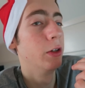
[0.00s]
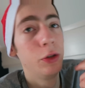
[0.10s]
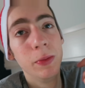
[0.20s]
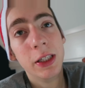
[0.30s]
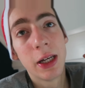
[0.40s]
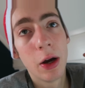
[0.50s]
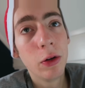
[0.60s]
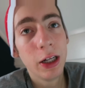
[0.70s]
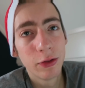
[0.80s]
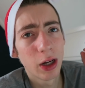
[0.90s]
which means I
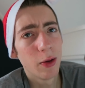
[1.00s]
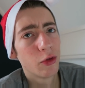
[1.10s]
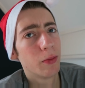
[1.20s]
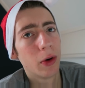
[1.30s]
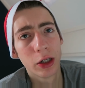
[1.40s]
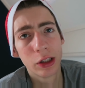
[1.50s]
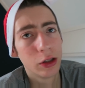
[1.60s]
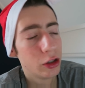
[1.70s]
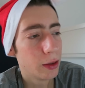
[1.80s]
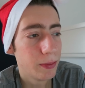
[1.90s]
only have time from March
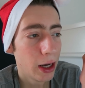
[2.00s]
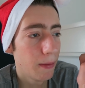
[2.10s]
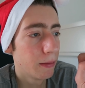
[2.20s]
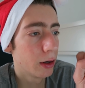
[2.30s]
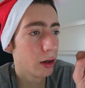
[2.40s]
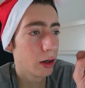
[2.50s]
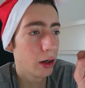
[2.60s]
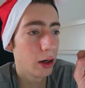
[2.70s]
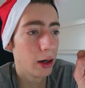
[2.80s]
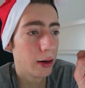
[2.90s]
to September.
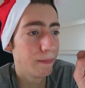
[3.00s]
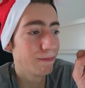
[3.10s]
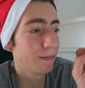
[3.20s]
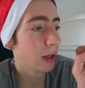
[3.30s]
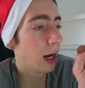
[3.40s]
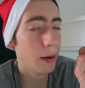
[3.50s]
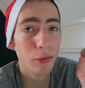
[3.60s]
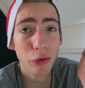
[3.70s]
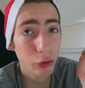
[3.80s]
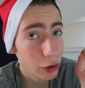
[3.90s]

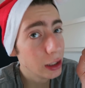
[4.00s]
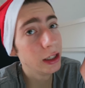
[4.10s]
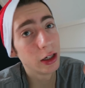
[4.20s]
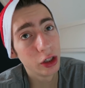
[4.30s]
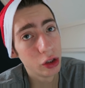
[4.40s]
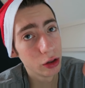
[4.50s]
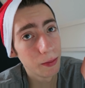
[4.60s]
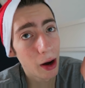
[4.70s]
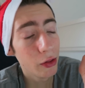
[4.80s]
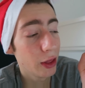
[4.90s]
I'm really not sure
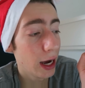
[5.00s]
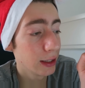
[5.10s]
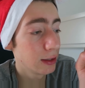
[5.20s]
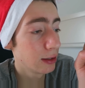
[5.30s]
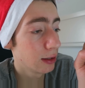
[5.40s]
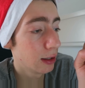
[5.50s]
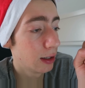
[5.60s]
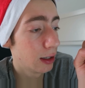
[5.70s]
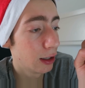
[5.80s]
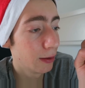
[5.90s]
about that.
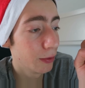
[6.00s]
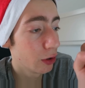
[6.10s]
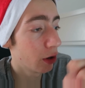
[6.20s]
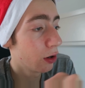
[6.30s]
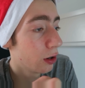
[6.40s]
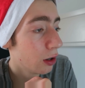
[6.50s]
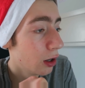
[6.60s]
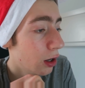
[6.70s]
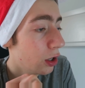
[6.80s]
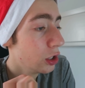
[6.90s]
There are
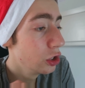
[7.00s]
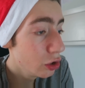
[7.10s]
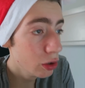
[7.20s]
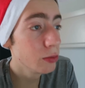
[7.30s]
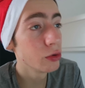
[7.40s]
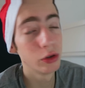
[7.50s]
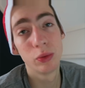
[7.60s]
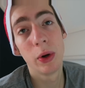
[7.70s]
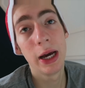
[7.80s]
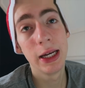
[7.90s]
numerous
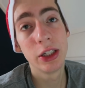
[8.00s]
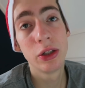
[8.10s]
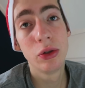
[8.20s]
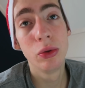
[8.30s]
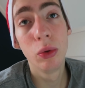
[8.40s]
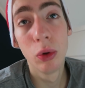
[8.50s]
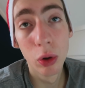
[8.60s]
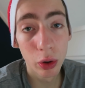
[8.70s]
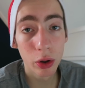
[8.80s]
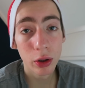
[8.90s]
ways to
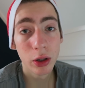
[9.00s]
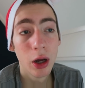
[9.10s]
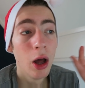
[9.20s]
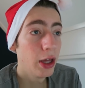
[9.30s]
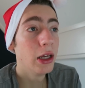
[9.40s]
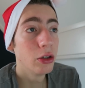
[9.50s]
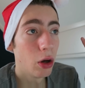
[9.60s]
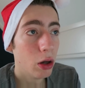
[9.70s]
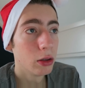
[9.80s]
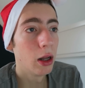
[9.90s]
learn things
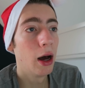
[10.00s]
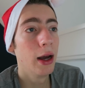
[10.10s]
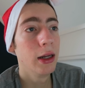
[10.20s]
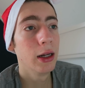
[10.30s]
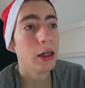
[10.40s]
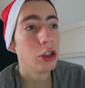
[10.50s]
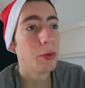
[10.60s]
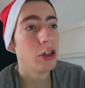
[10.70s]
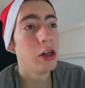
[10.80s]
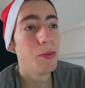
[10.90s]
online, and
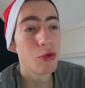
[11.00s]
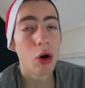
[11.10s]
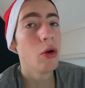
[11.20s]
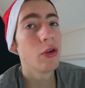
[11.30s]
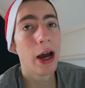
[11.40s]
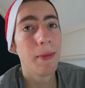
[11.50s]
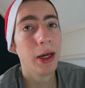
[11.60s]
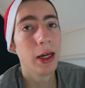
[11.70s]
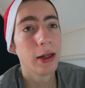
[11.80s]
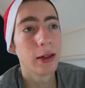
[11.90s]
especially
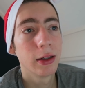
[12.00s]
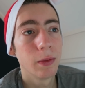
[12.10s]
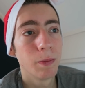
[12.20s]
programming.